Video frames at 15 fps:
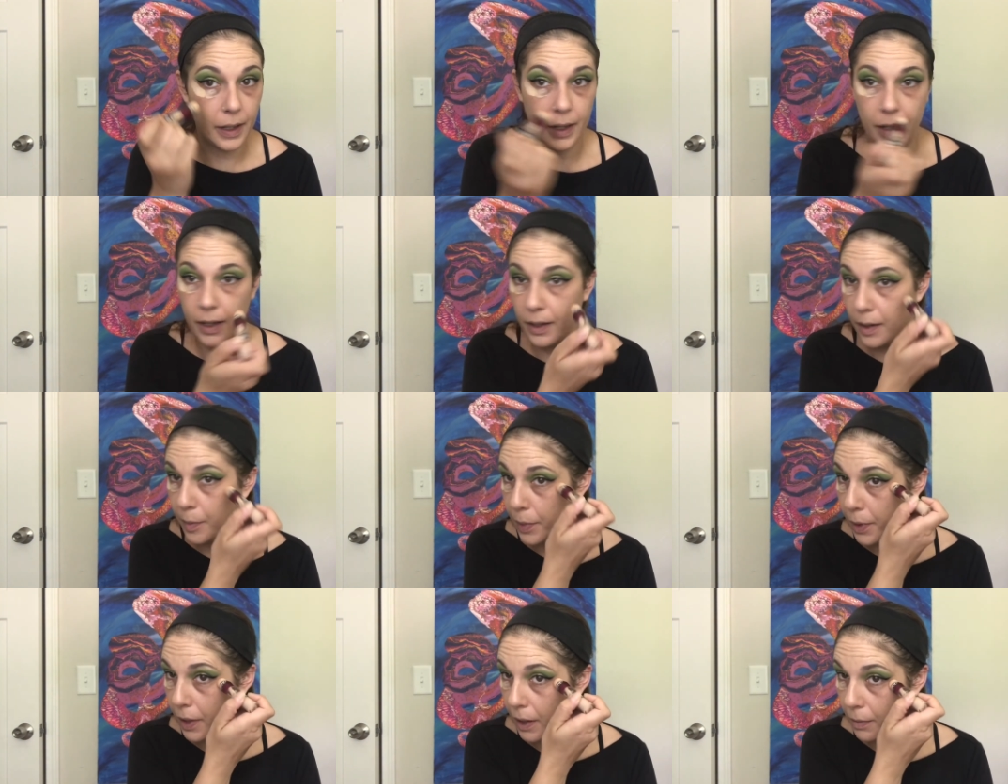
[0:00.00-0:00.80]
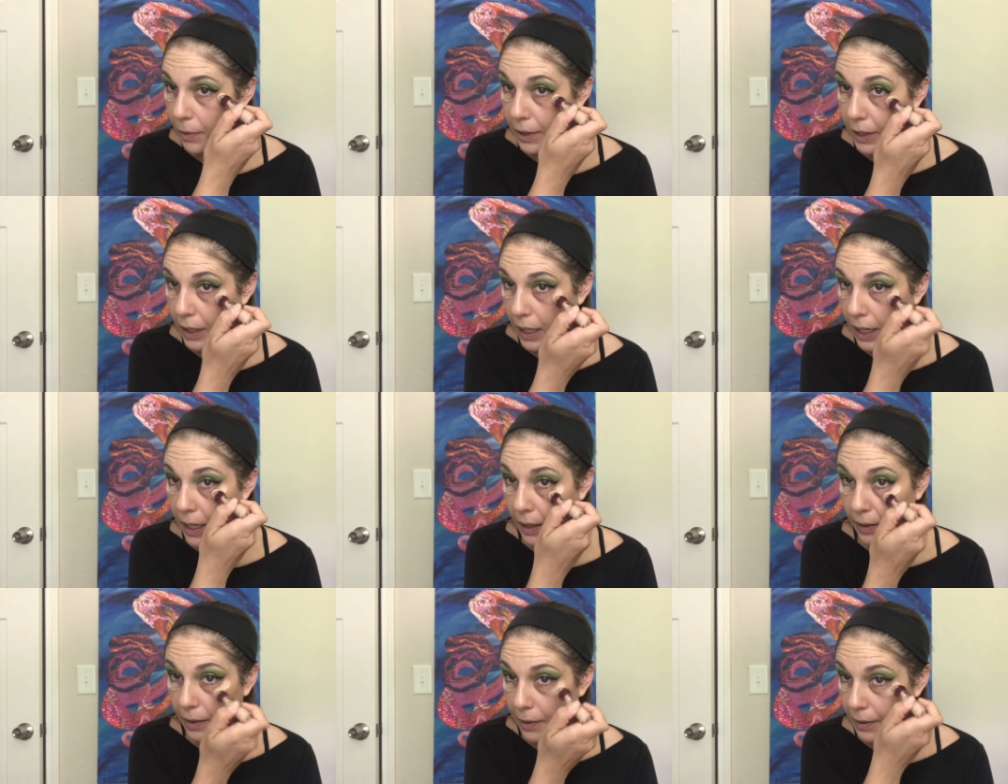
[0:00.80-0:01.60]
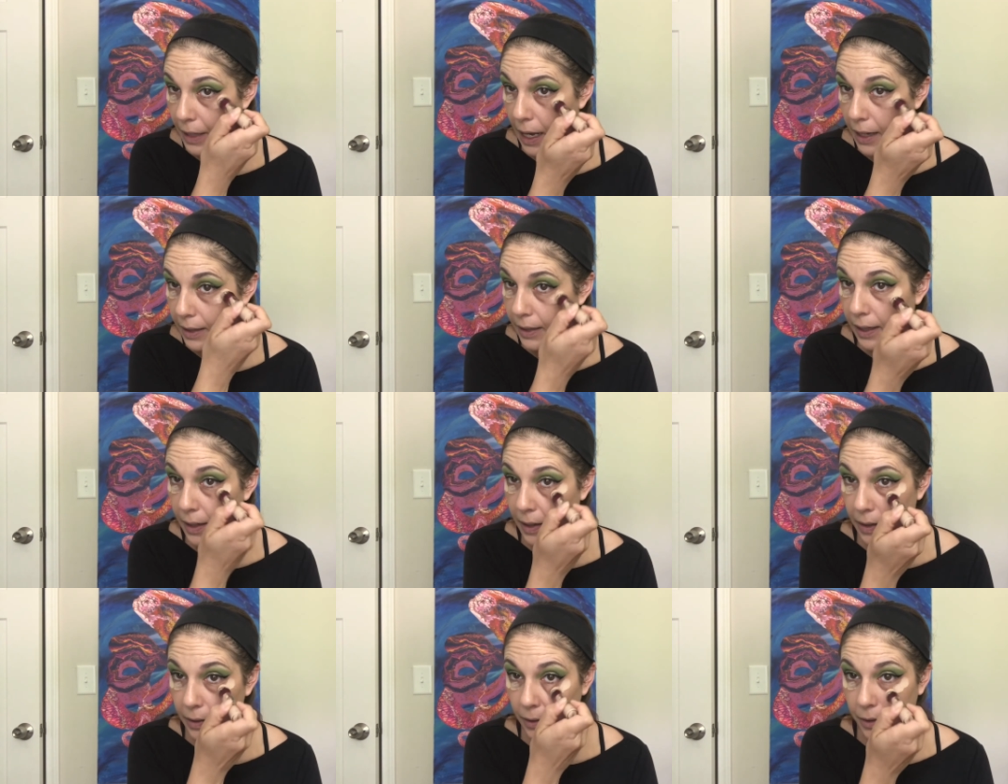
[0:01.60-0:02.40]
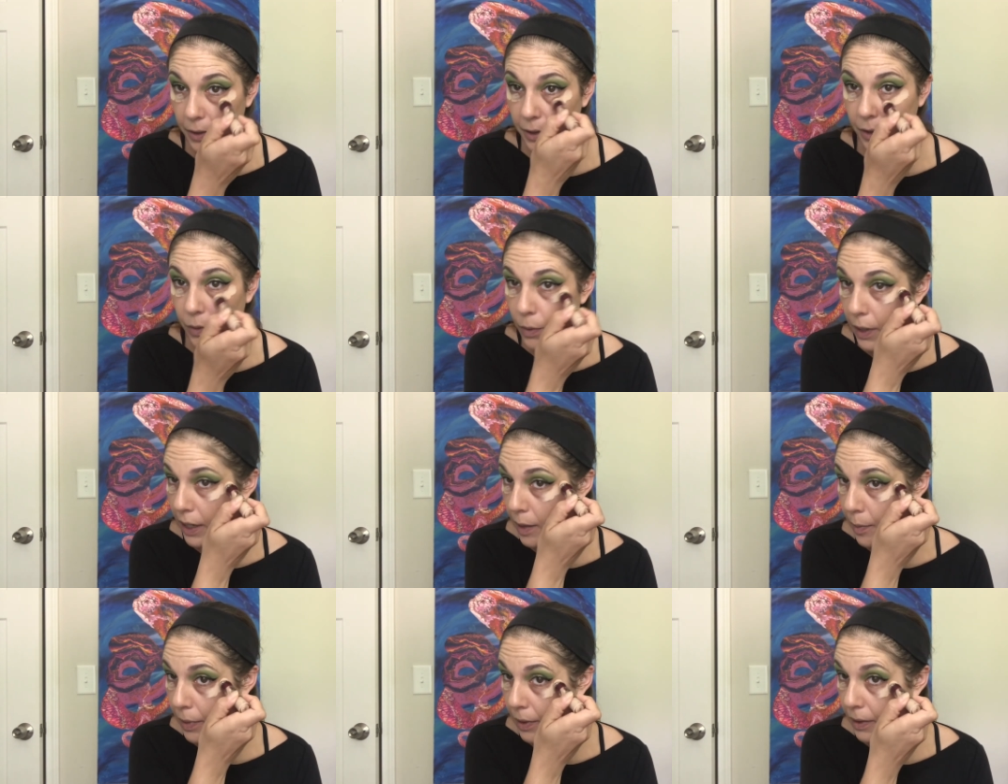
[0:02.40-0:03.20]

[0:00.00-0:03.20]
and you put on what you need in little dots here, a little swipe.